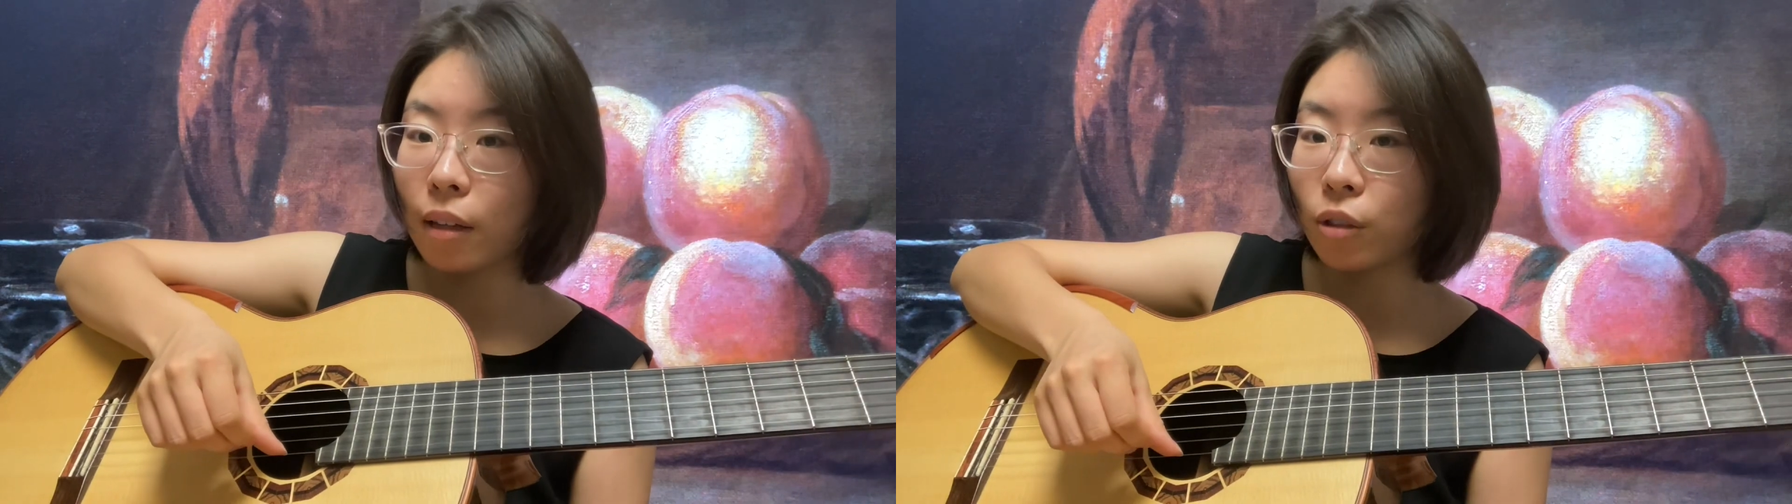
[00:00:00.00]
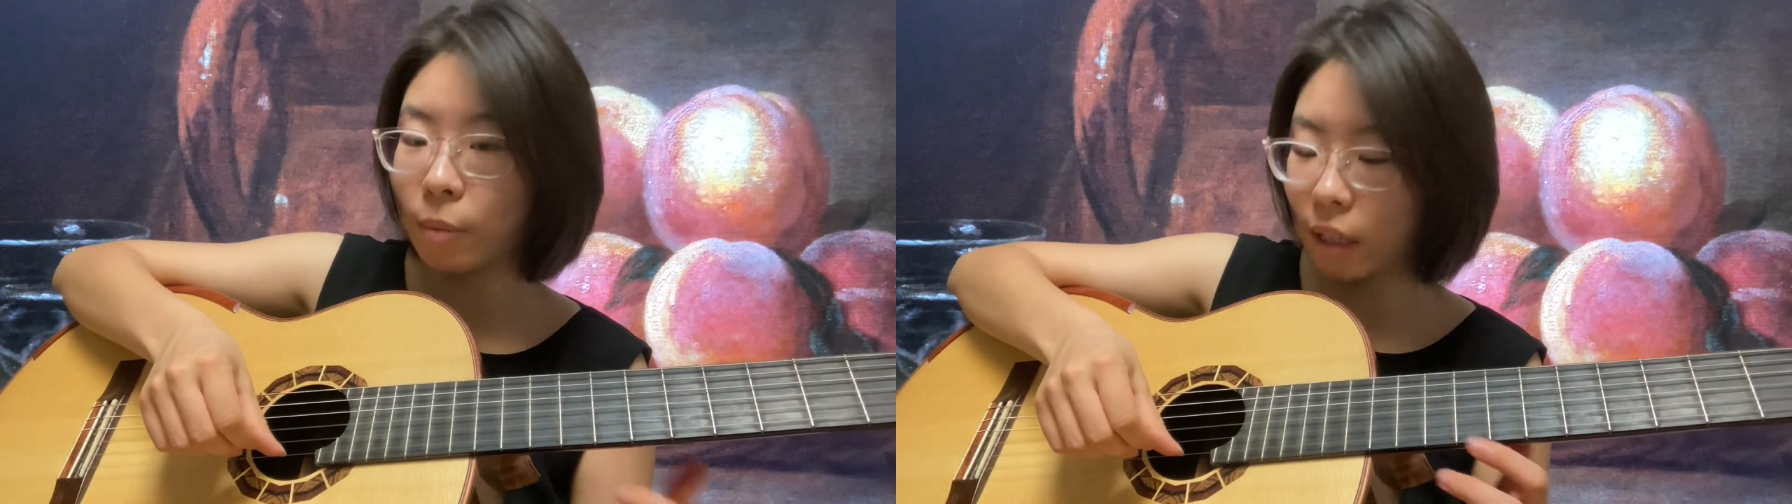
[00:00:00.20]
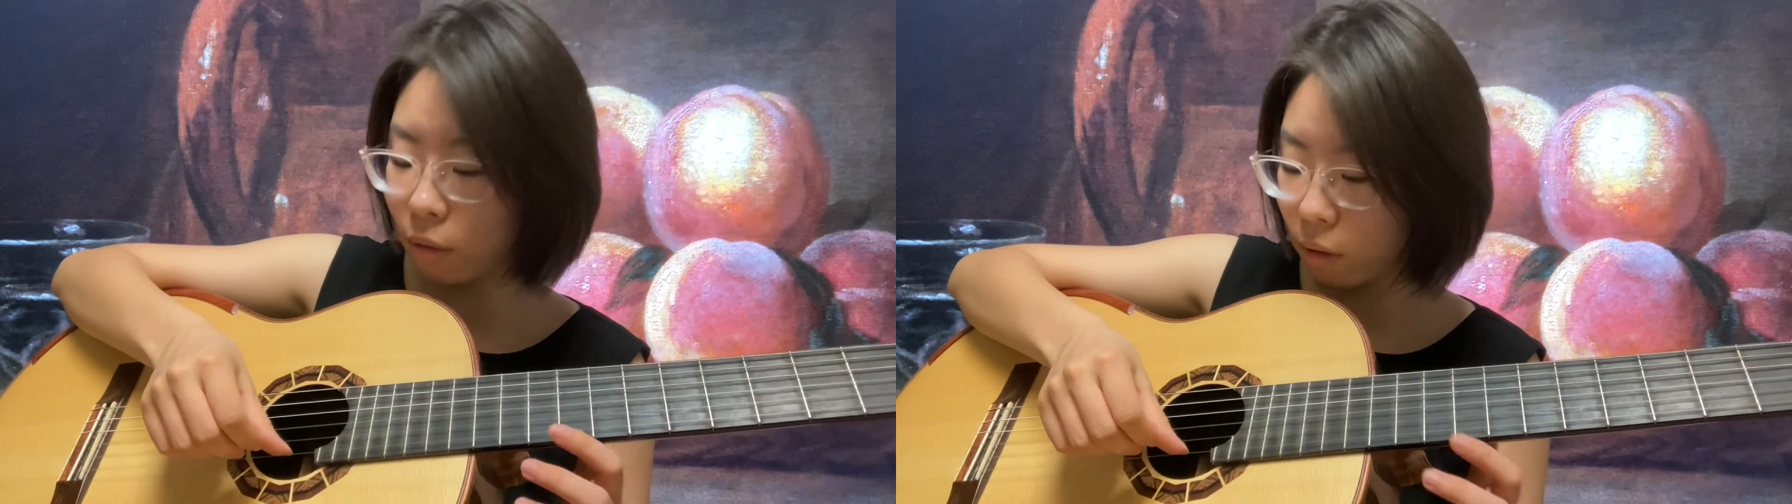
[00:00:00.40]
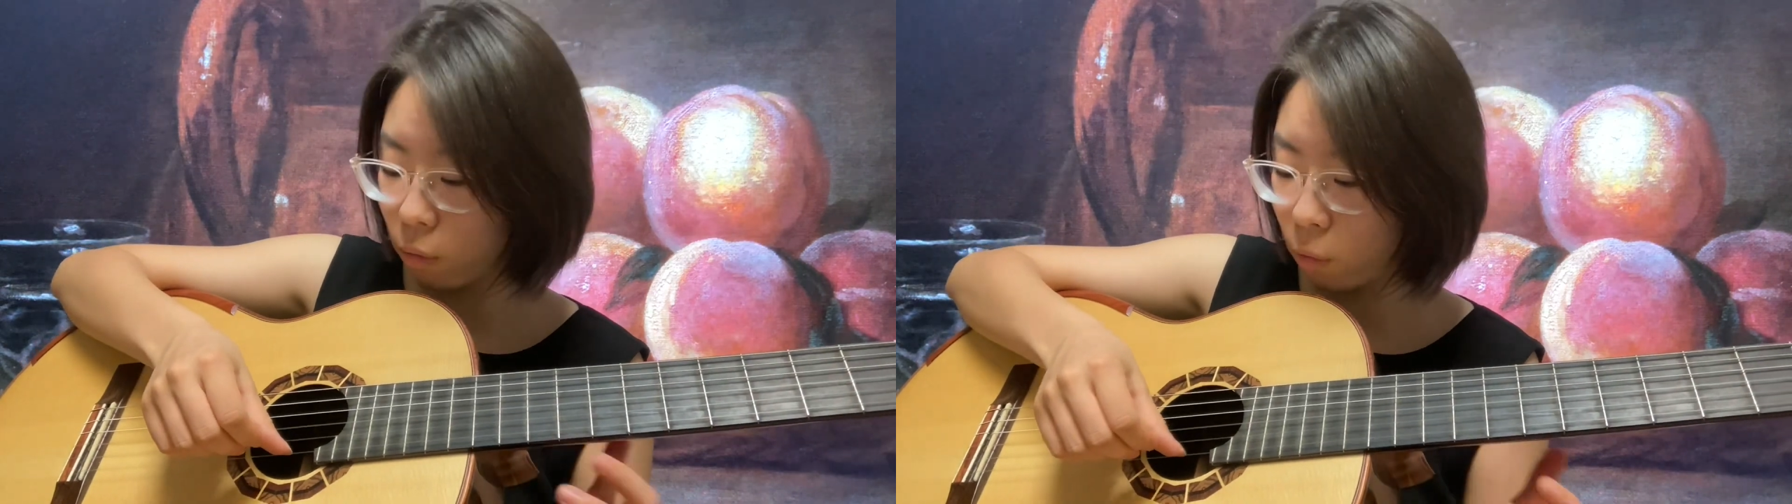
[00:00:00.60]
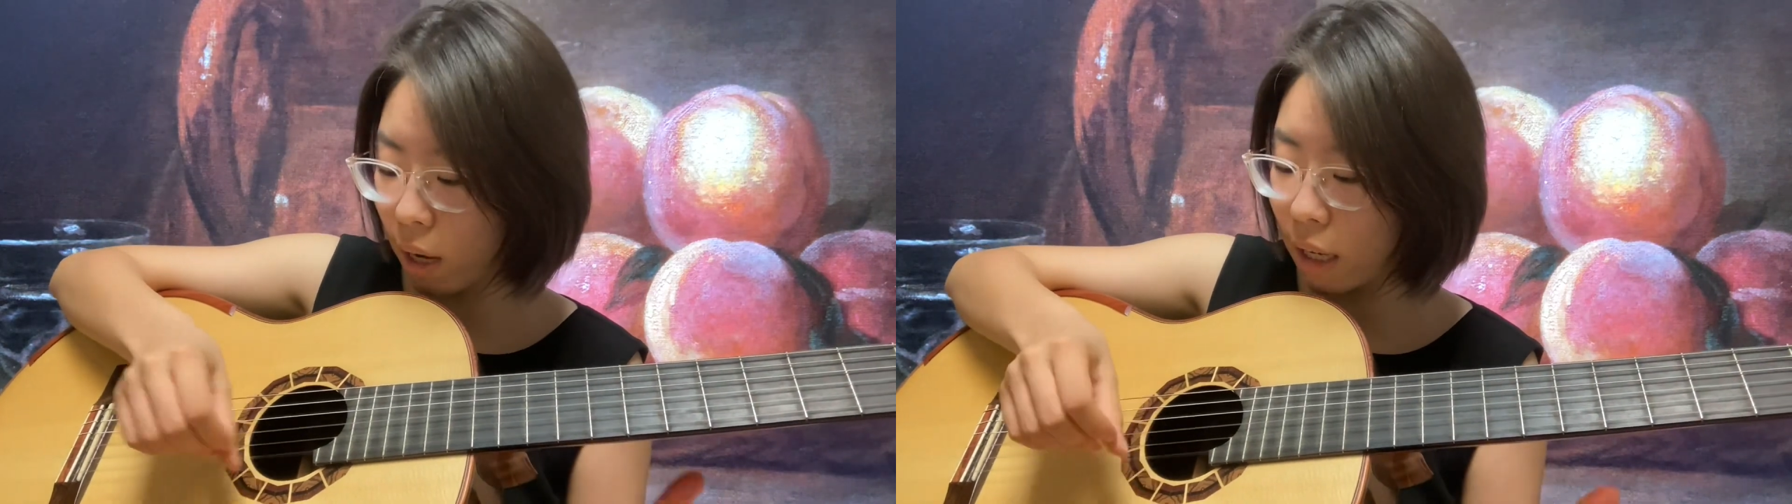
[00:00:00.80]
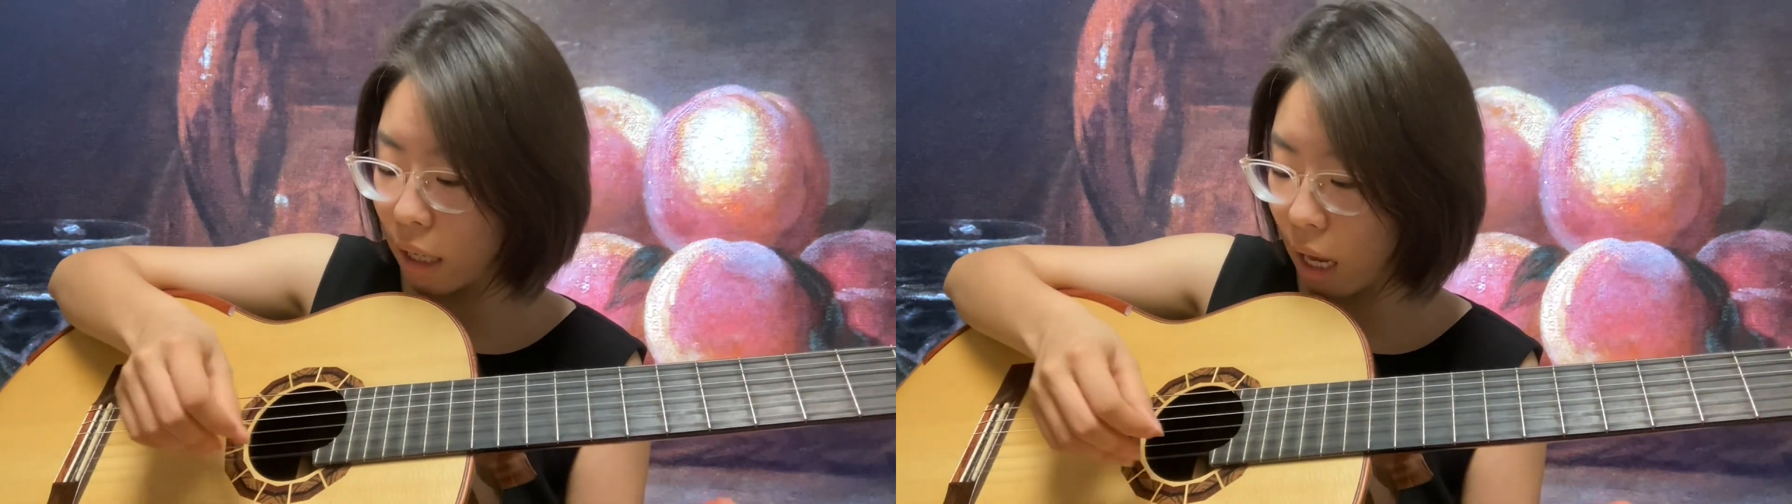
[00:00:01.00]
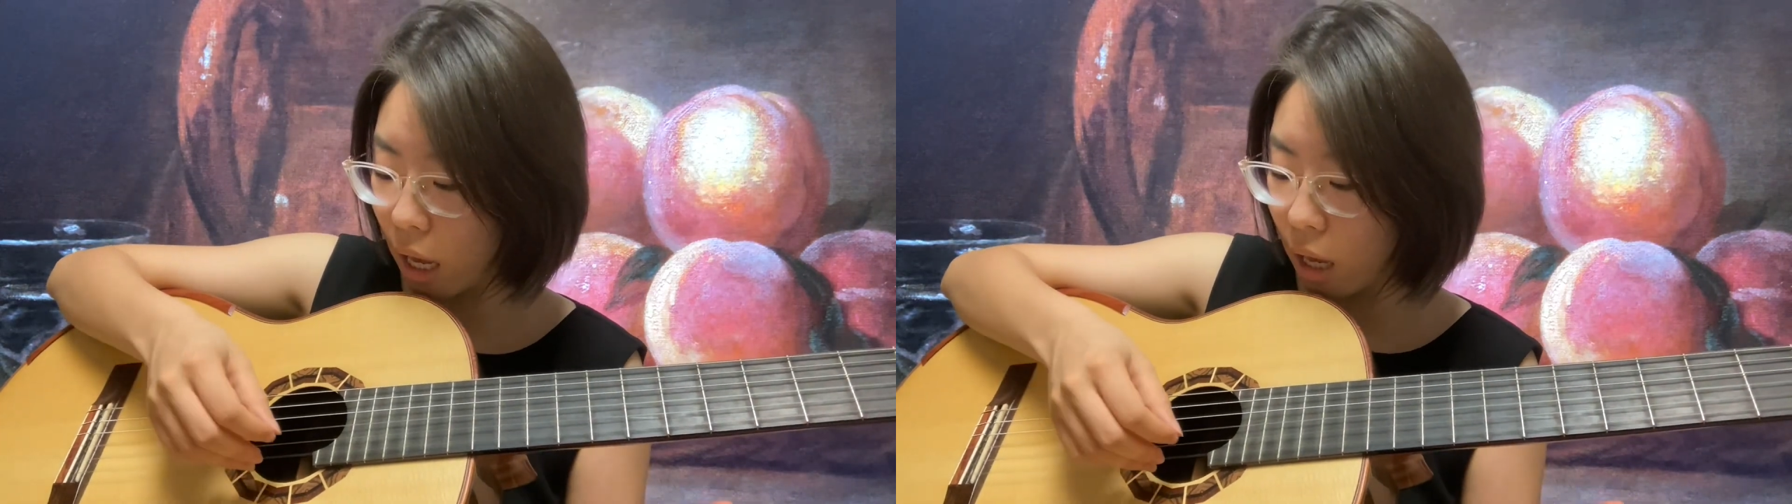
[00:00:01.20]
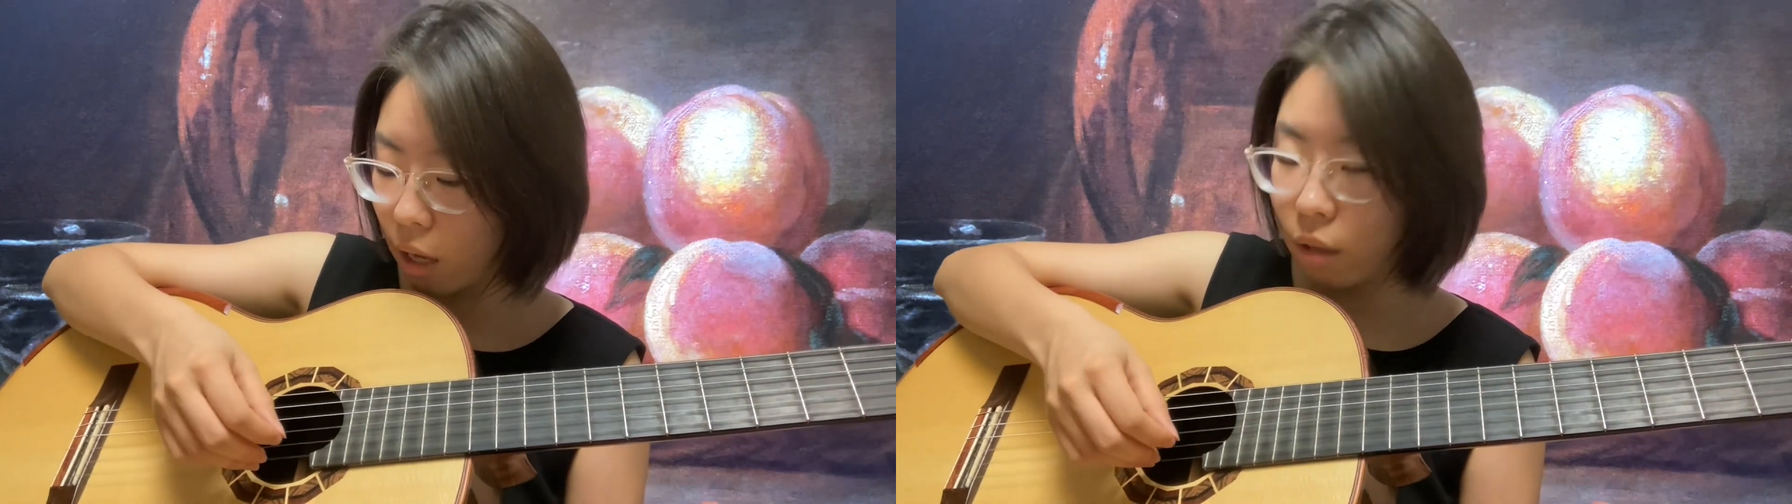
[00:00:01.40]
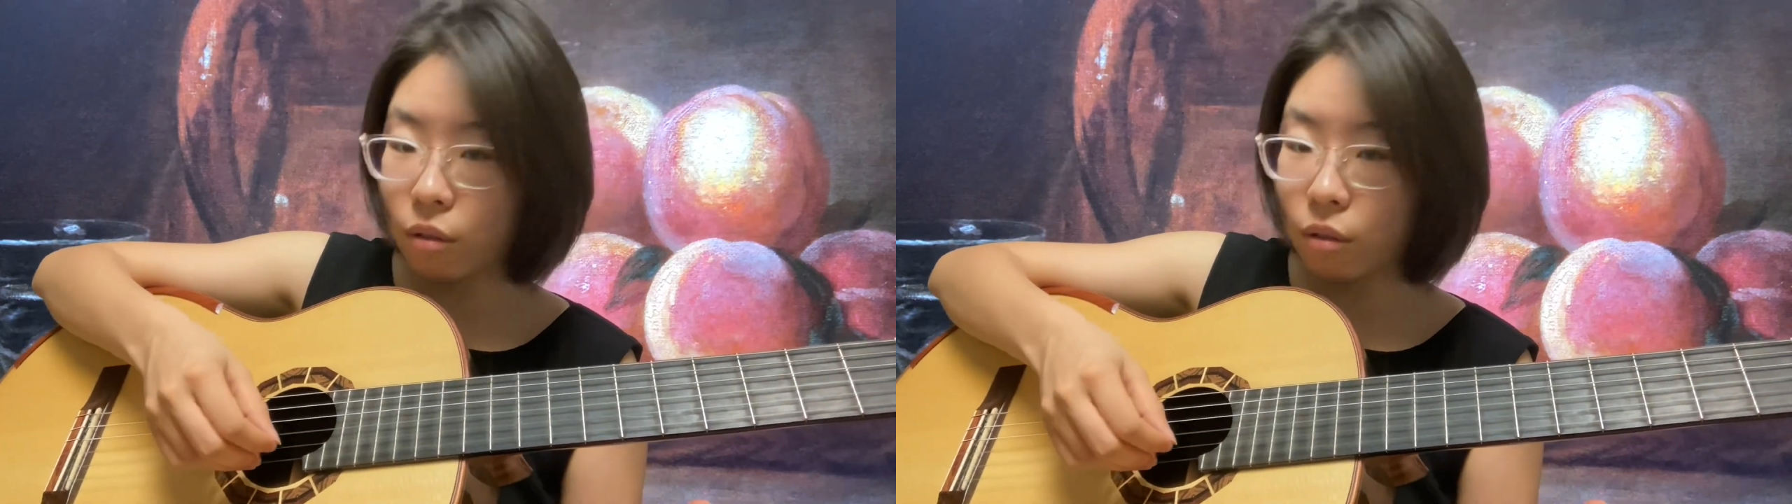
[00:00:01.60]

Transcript: to begin with, 1,